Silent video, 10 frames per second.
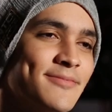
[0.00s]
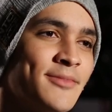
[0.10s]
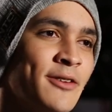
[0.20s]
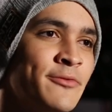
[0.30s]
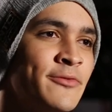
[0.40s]

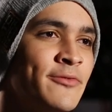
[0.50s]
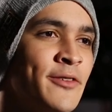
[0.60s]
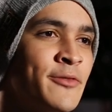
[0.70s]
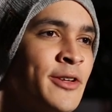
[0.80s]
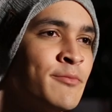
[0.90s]
My
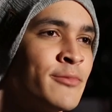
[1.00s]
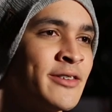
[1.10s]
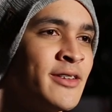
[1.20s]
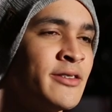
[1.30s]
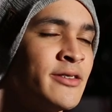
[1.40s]
favorite
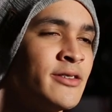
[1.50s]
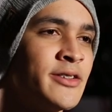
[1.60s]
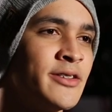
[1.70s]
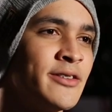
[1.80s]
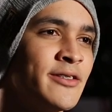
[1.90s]
Brazilian
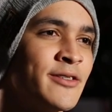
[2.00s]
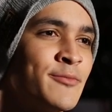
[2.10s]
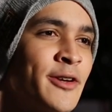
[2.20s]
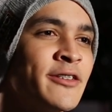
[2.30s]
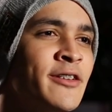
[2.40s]
dish is
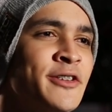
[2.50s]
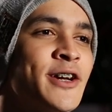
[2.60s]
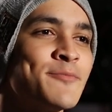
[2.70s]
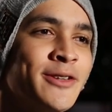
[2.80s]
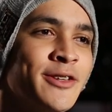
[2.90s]
Brazilian
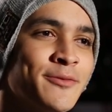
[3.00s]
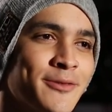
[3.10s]
Japanese